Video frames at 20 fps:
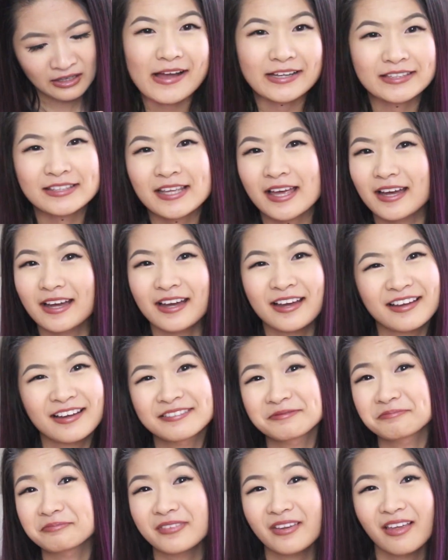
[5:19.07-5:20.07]
I
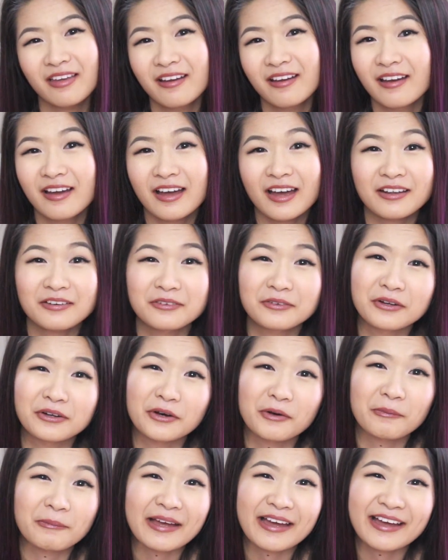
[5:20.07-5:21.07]
I don't
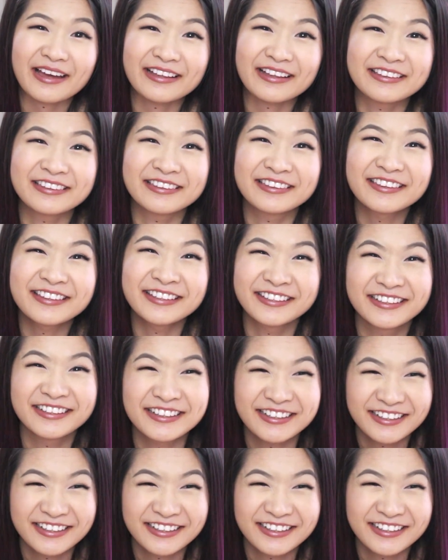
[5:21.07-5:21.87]
know, man.